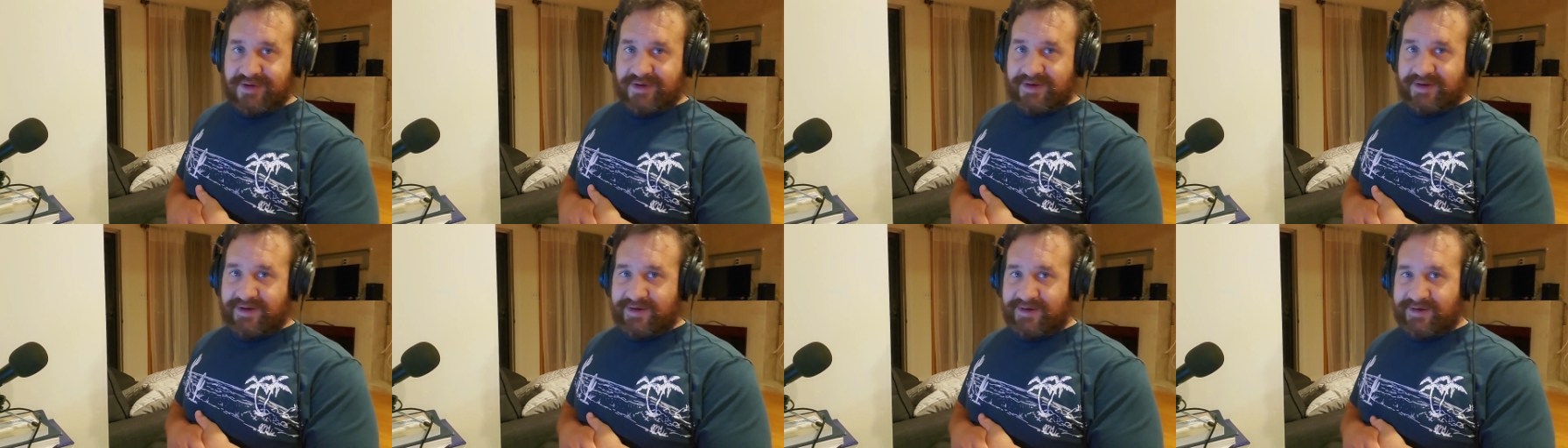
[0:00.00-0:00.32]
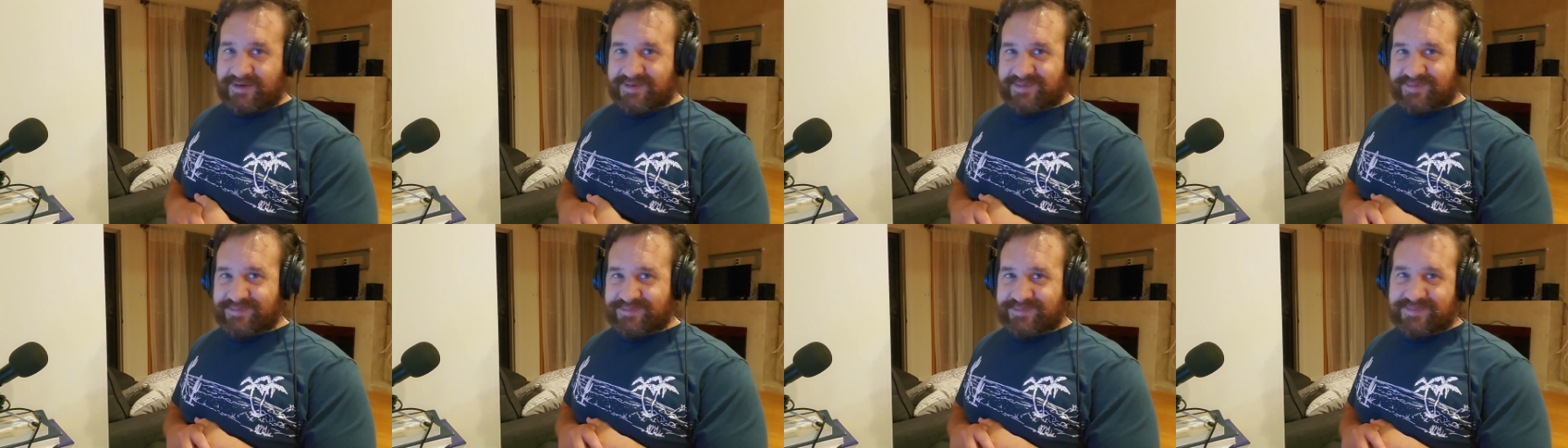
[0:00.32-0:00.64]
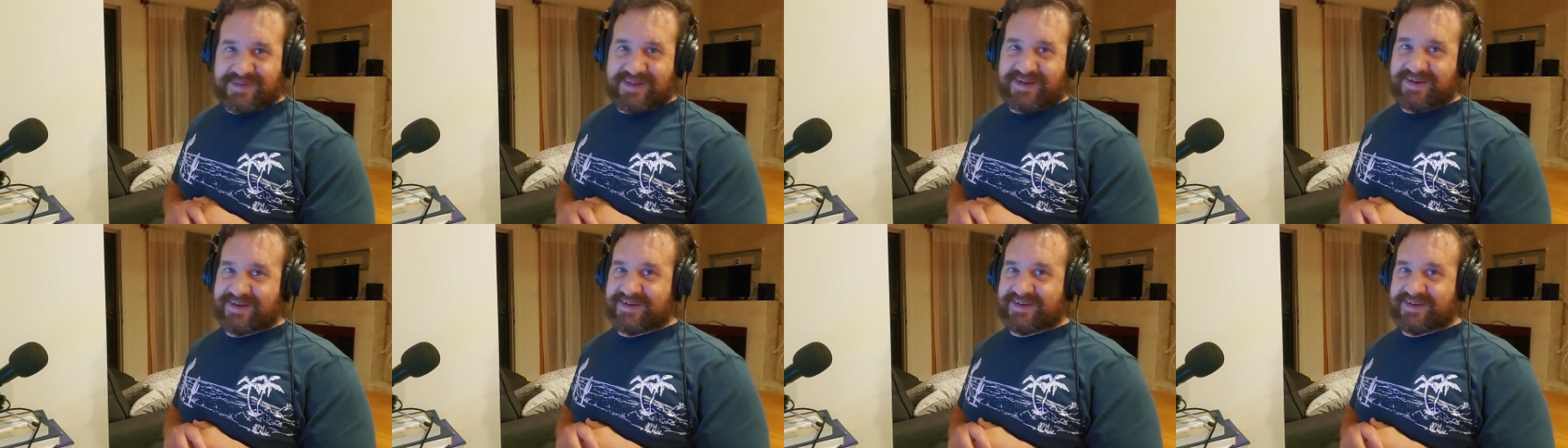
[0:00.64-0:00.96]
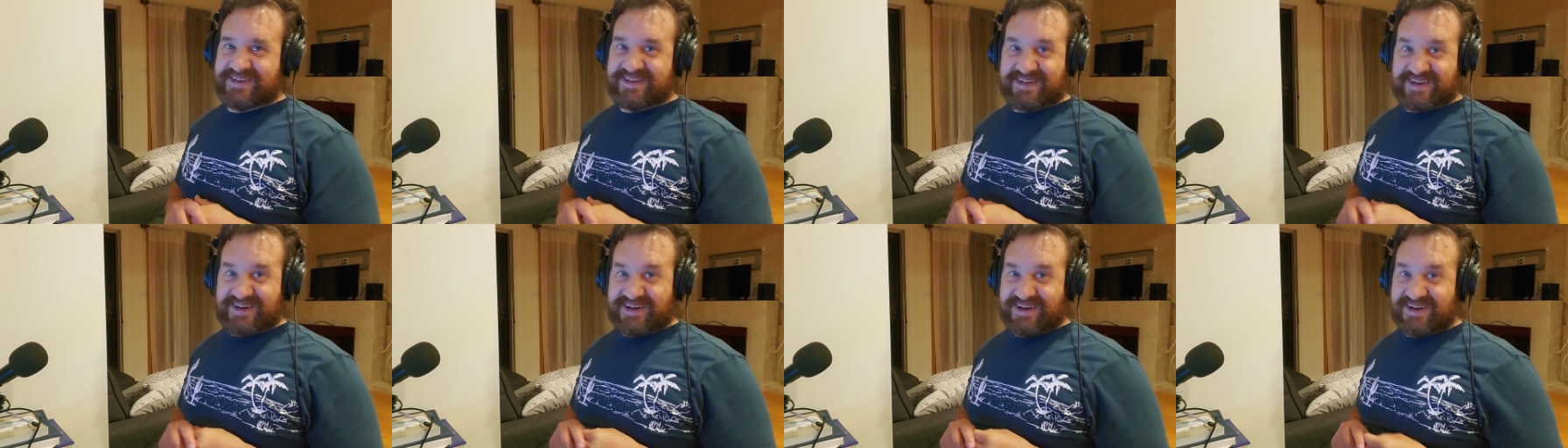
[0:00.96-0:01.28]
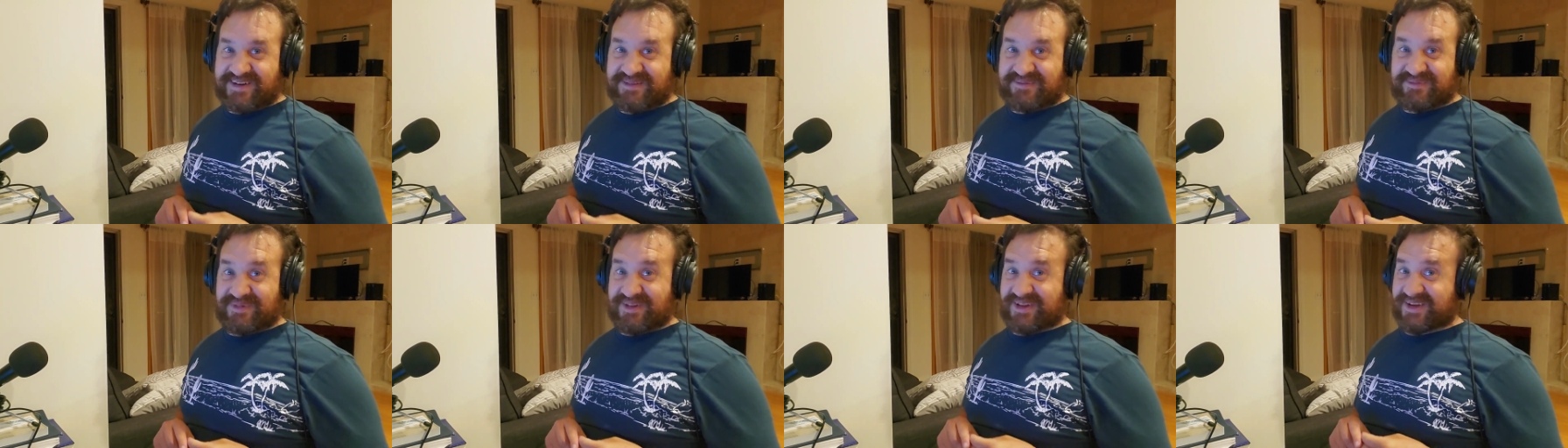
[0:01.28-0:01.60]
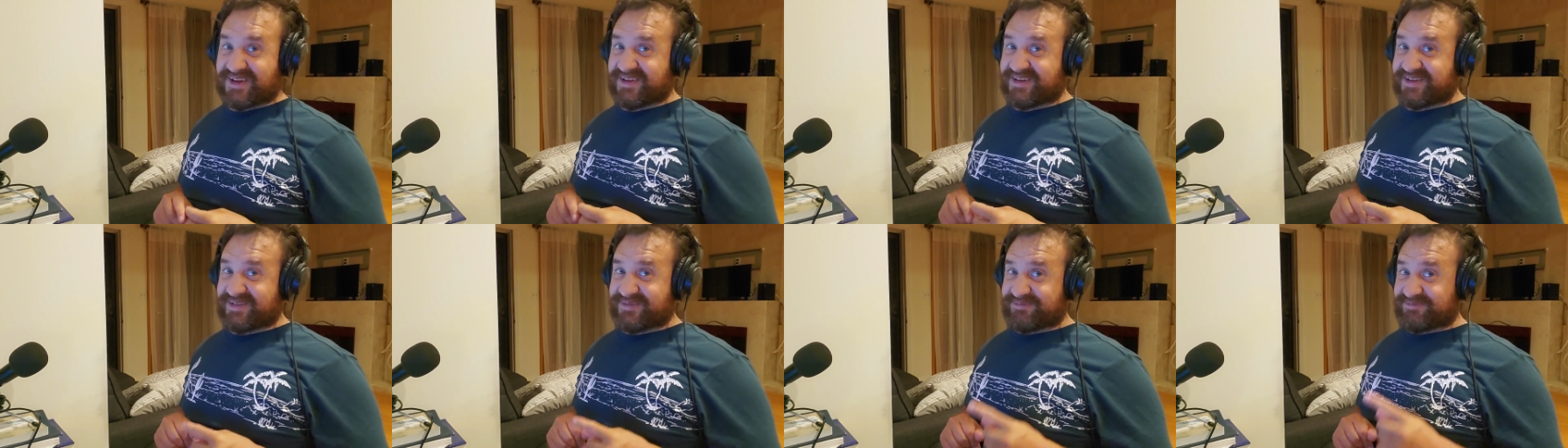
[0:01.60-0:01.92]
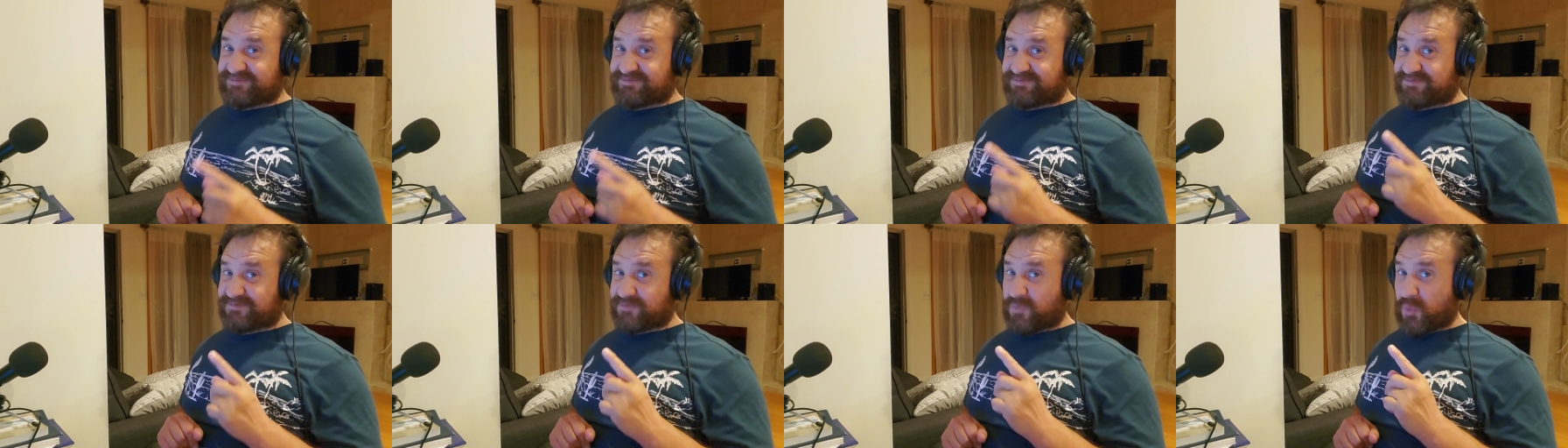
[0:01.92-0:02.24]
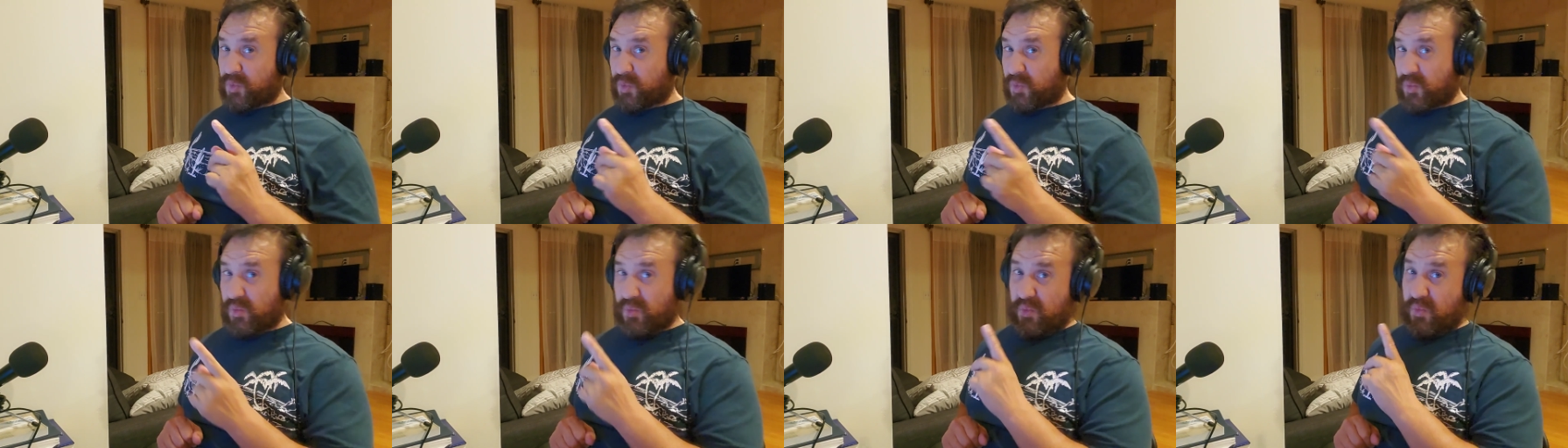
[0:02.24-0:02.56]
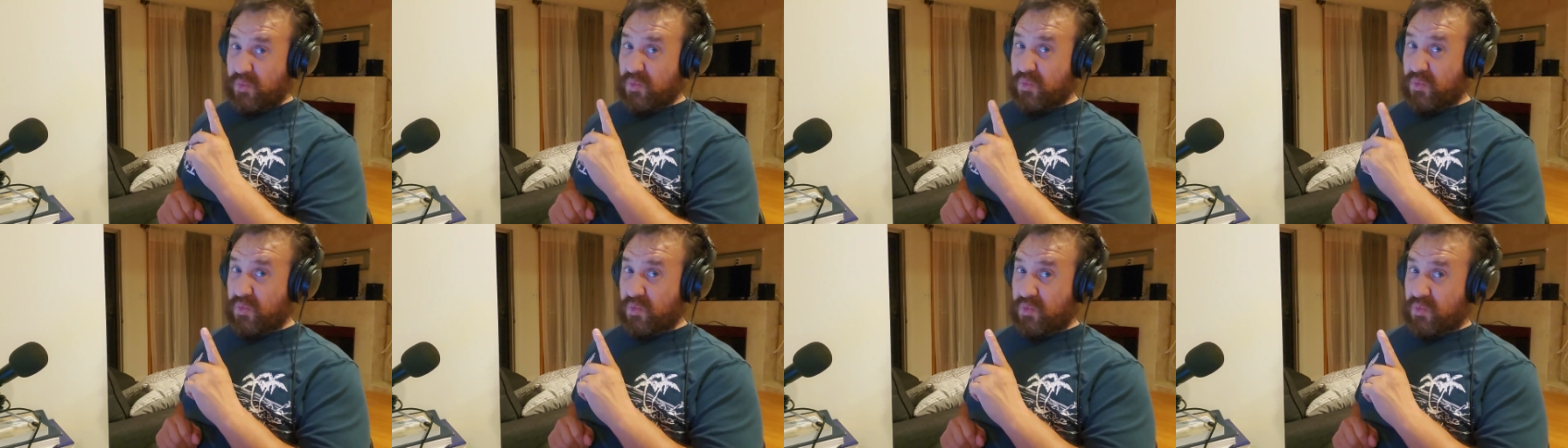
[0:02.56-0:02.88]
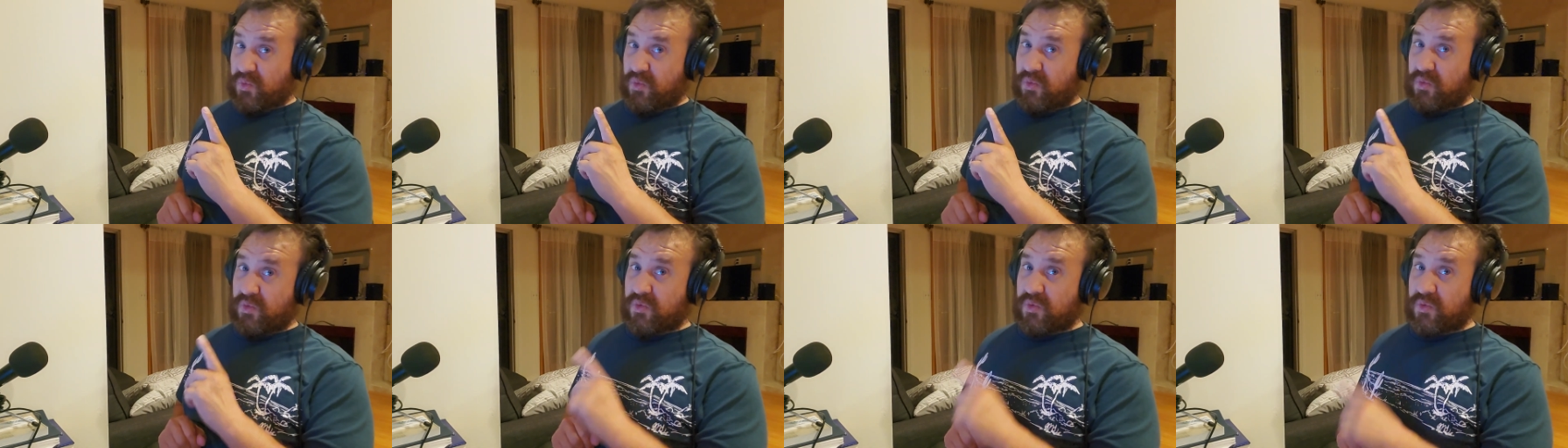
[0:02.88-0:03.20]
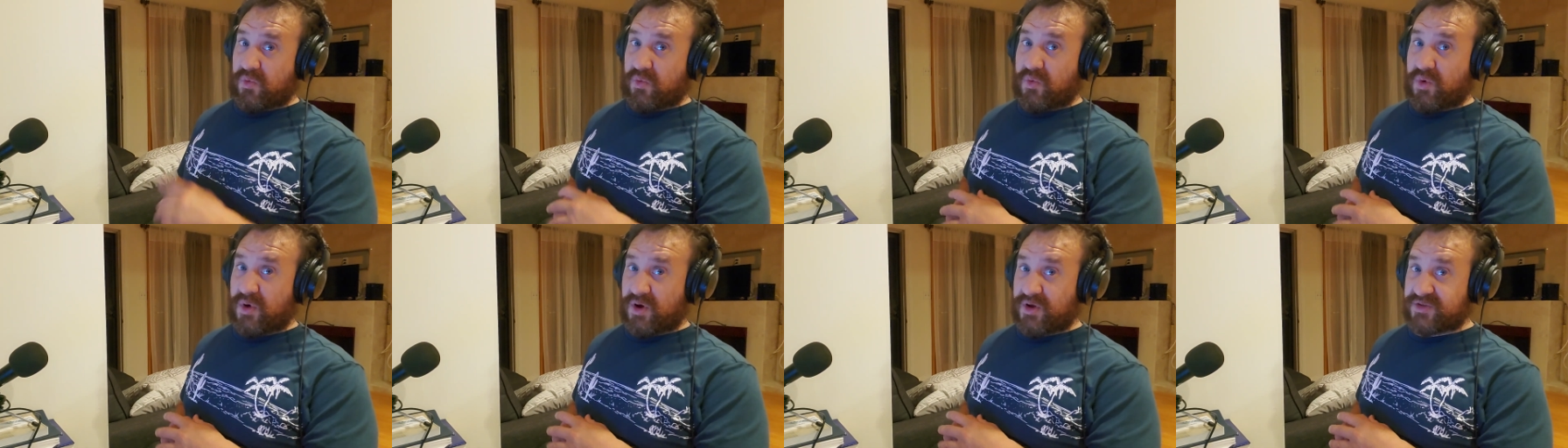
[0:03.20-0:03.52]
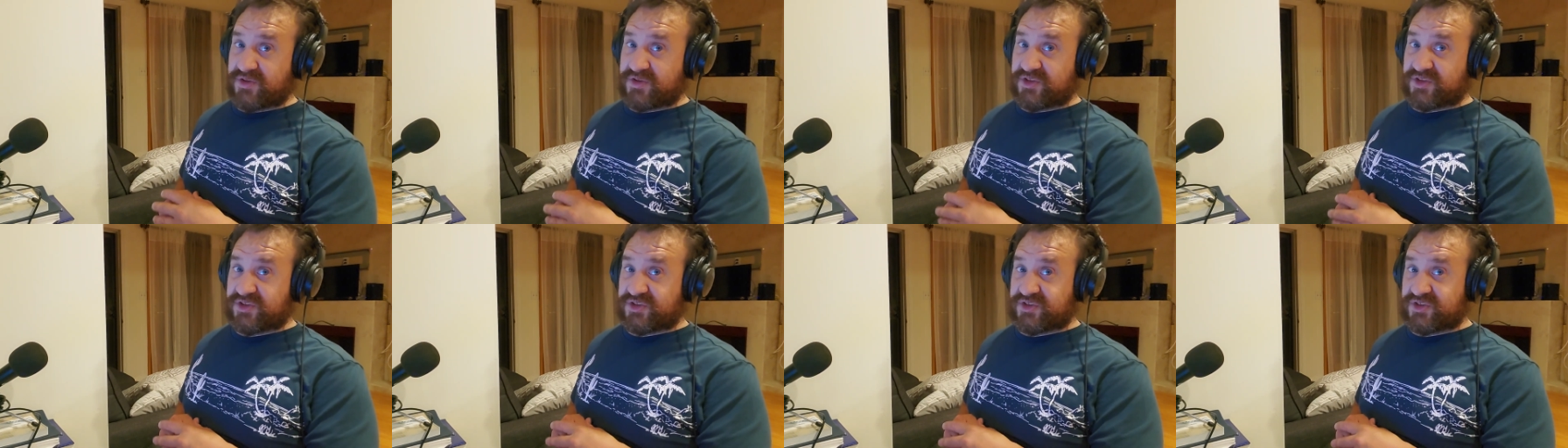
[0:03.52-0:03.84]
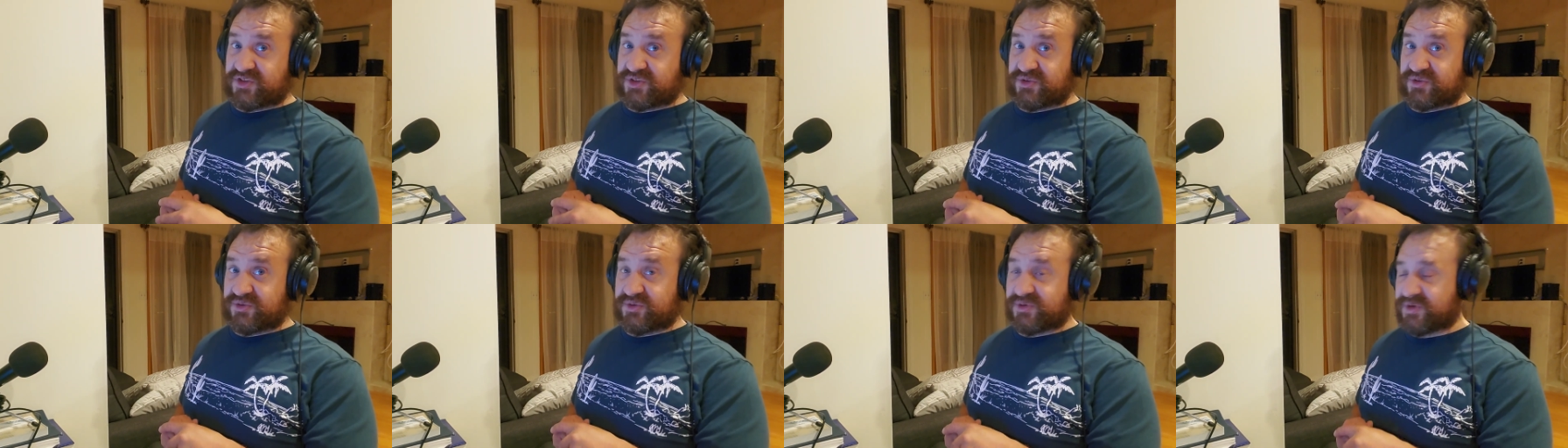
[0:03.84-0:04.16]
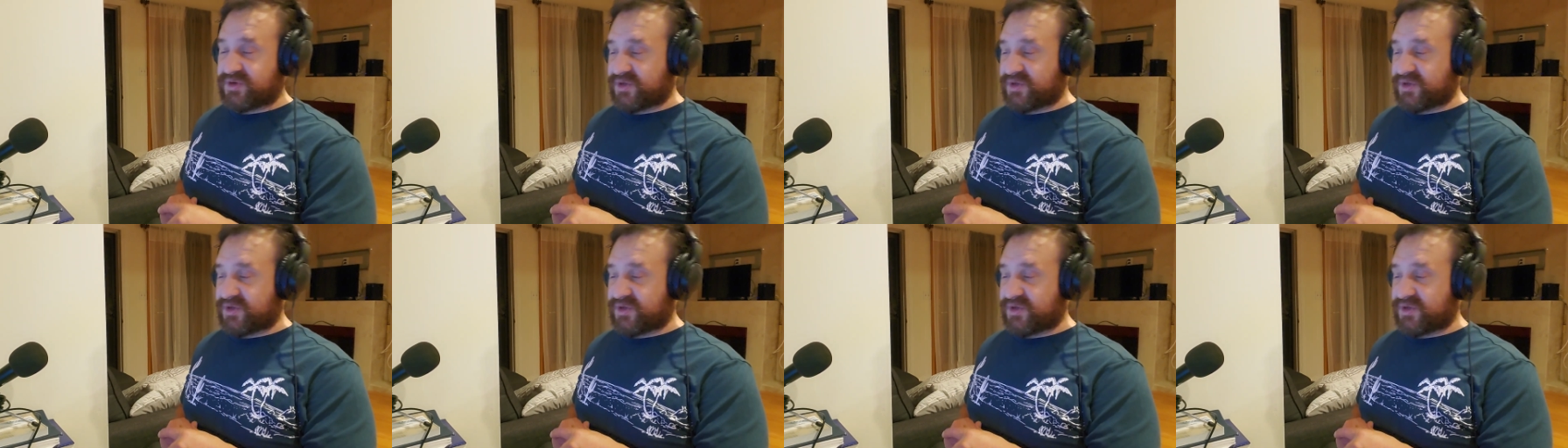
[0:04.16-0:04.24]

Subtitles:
Like I'm like 1 to 2.